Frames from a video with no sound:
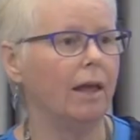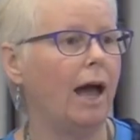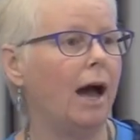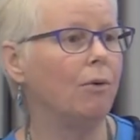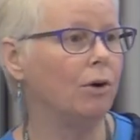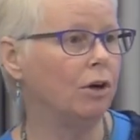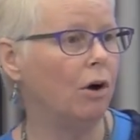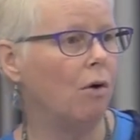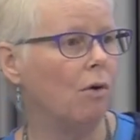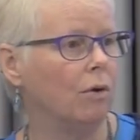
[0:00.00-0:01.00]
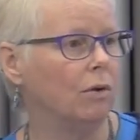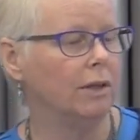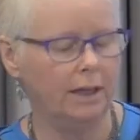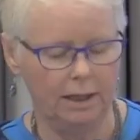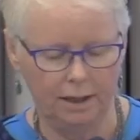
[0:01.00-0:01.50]
Our
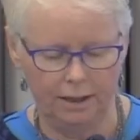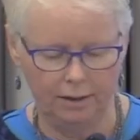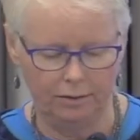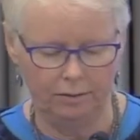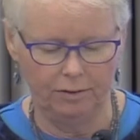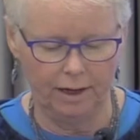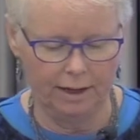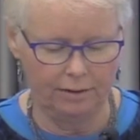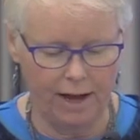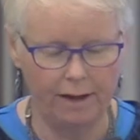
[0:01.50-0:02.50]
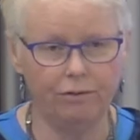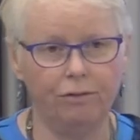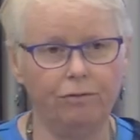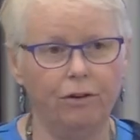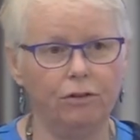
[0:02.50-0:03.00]
goal is to have the
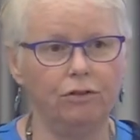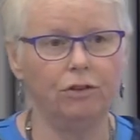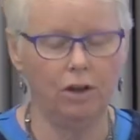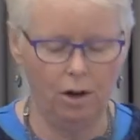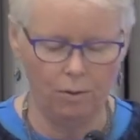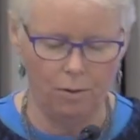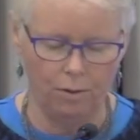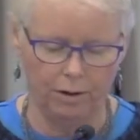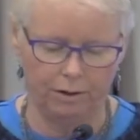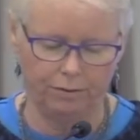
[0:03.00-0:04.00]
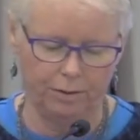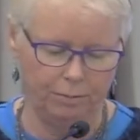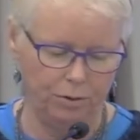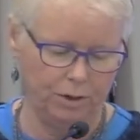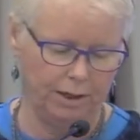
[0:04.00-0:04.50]
first cohort of
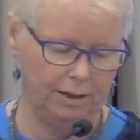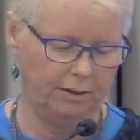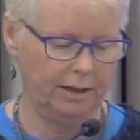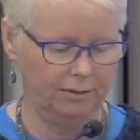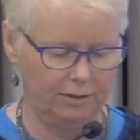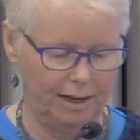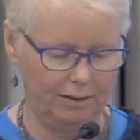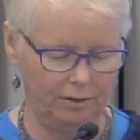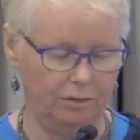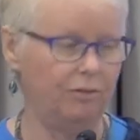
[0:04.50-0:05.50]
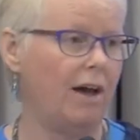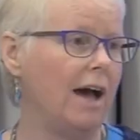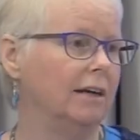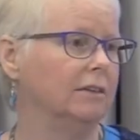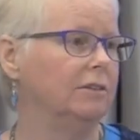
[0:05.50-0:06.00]
computing and data sciences
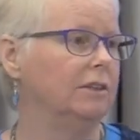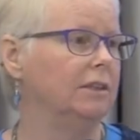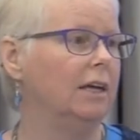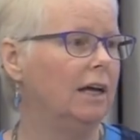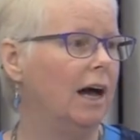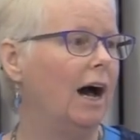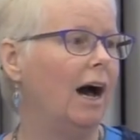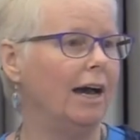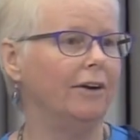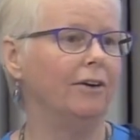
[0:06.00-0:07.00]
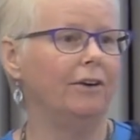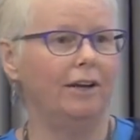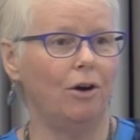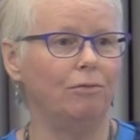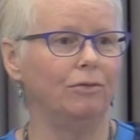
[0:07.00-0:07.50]
faculty hired
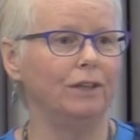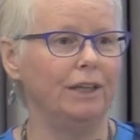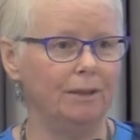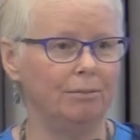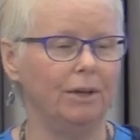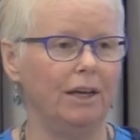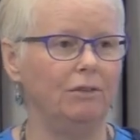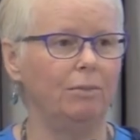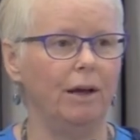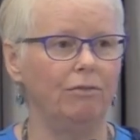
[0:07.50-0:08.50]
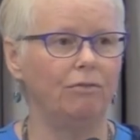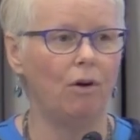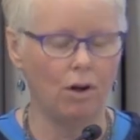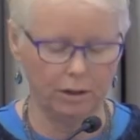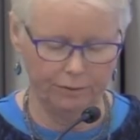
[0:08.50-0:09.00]
and hopefully in place by
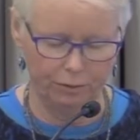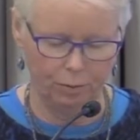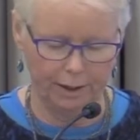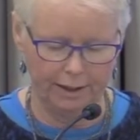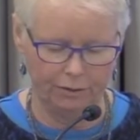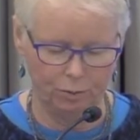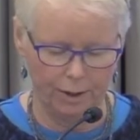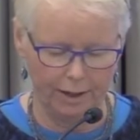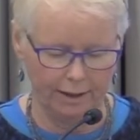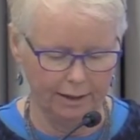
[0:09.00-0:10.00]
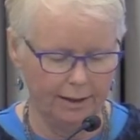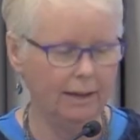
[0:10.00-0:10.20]
fall of 2020.